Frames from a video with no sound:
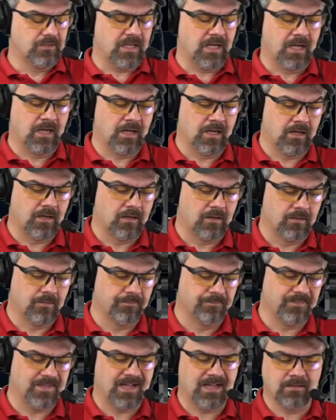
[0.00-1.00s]

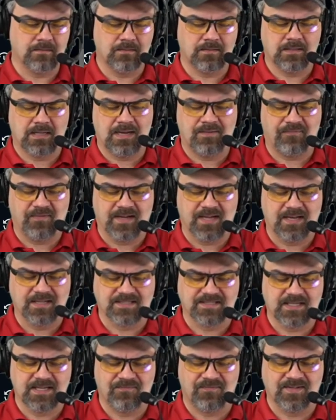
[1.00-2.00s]
Um, I forget
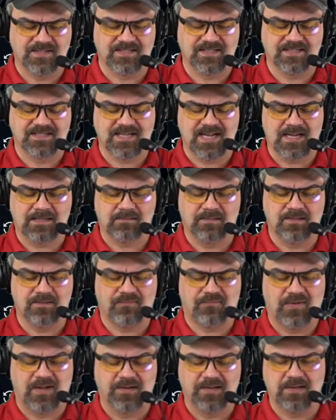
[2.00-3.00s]
if it's exactly
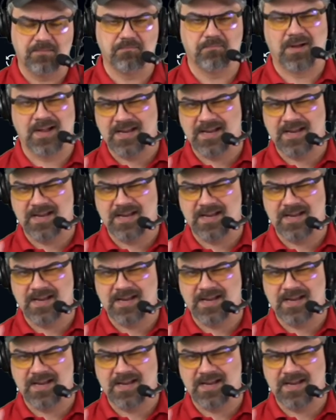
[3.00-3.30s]
the file name.